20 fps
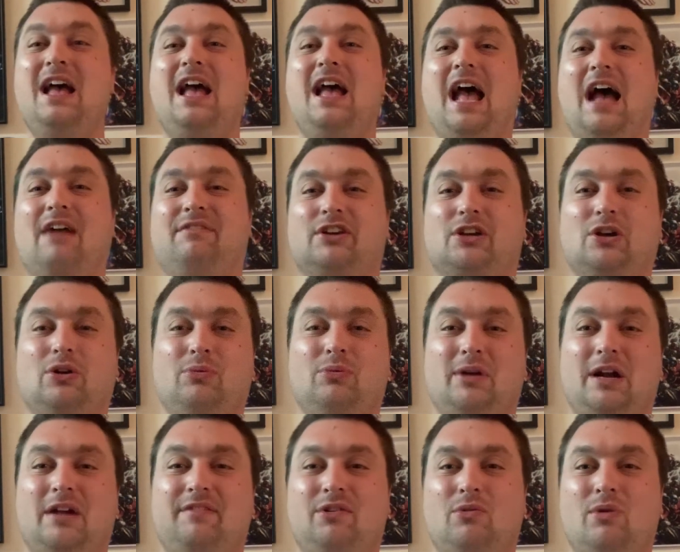Have a good
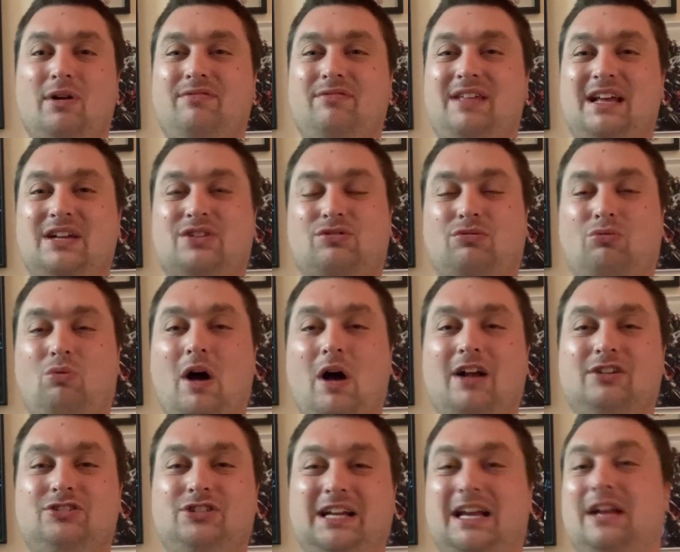one, everyone. Thanks for
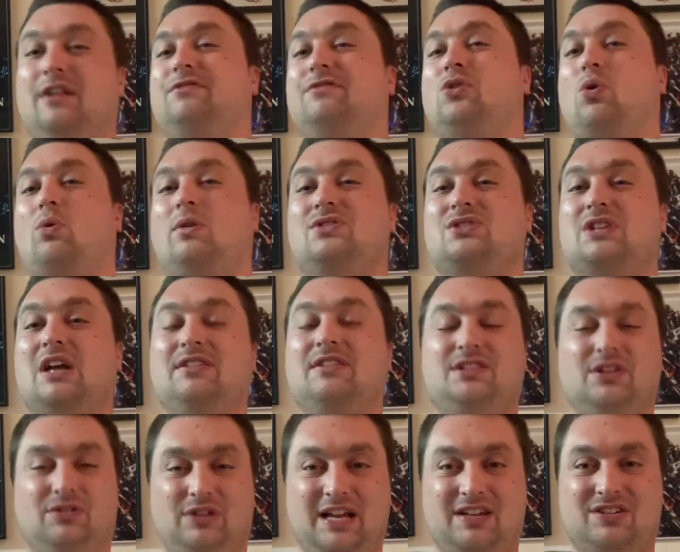watching. And of course,
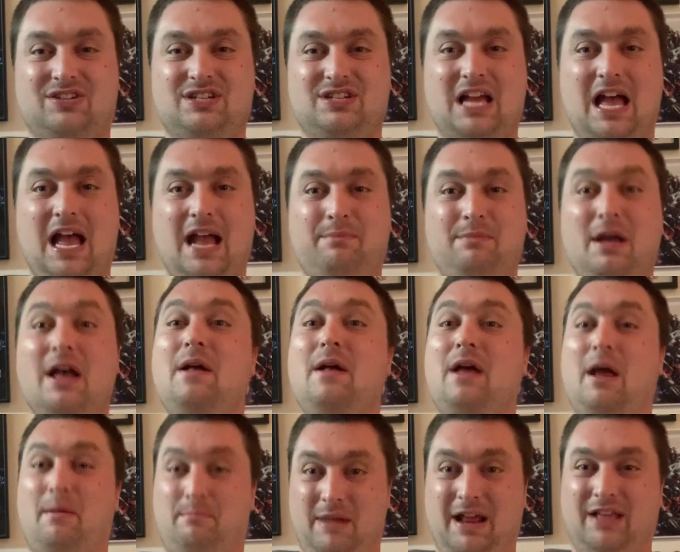until next time,
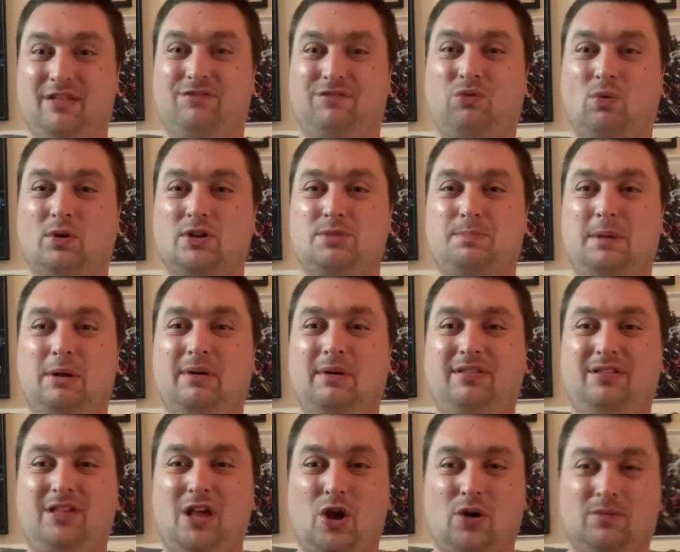may the force be
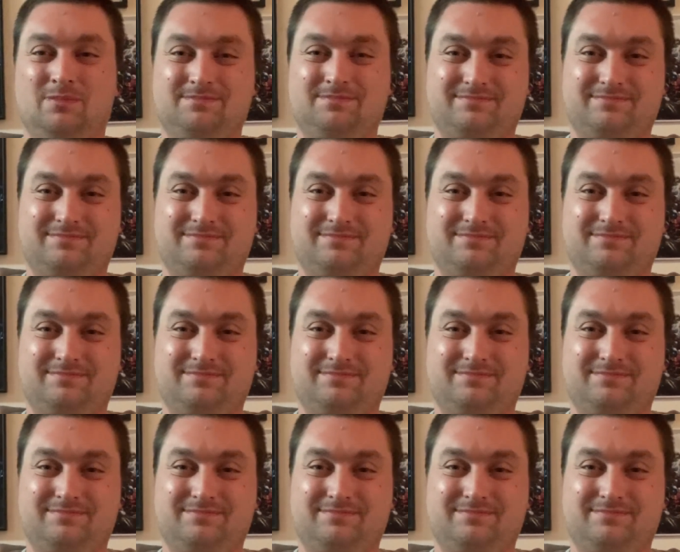with you.